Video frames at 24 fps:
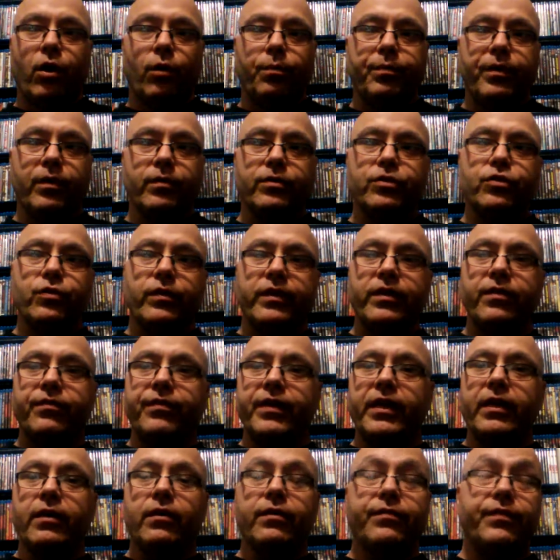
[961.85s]
hope you enjoyed the
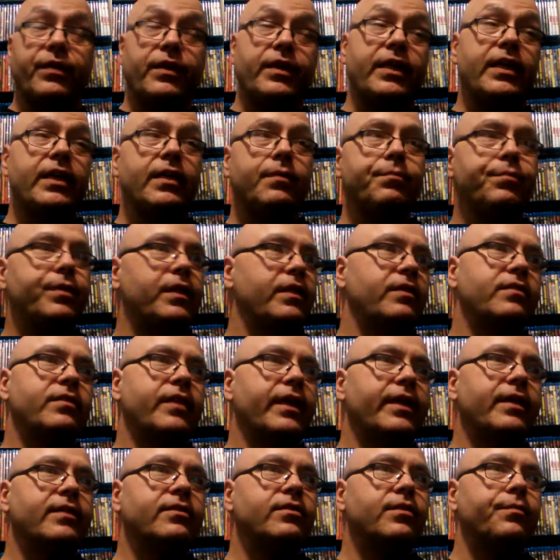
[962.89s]
video. If you did, please
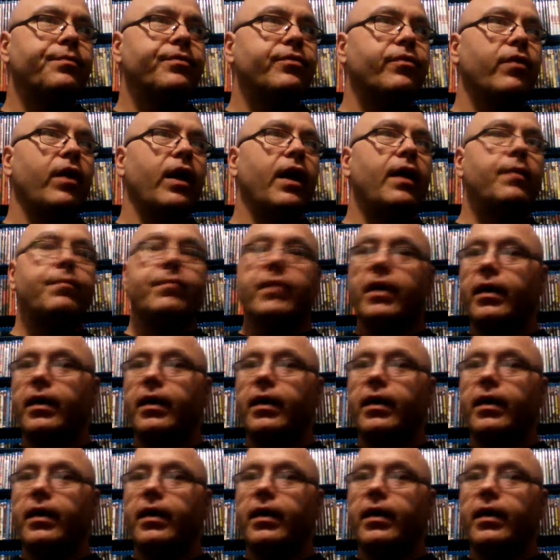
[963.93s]
like and subscribe.